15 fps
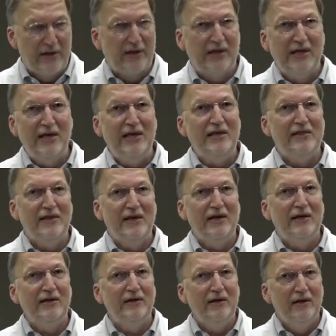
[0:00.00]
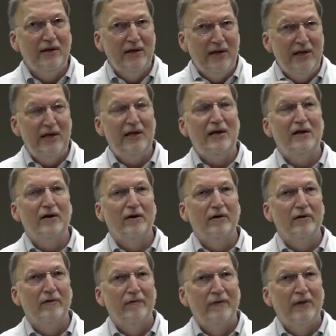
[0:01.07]
The key thing
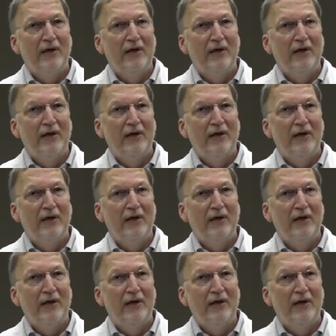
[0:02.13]
here